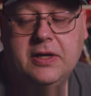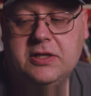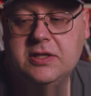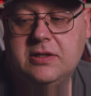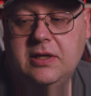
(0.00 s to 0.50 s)

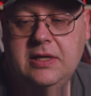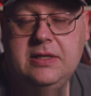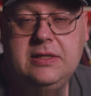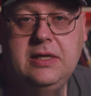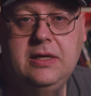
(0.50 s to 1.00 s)
like just
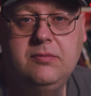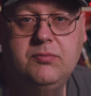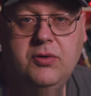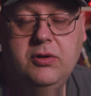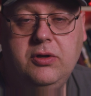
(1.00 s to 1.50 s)
easy
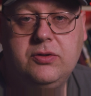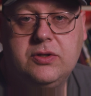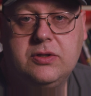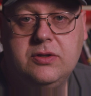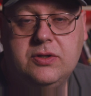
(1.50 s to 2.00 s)
produced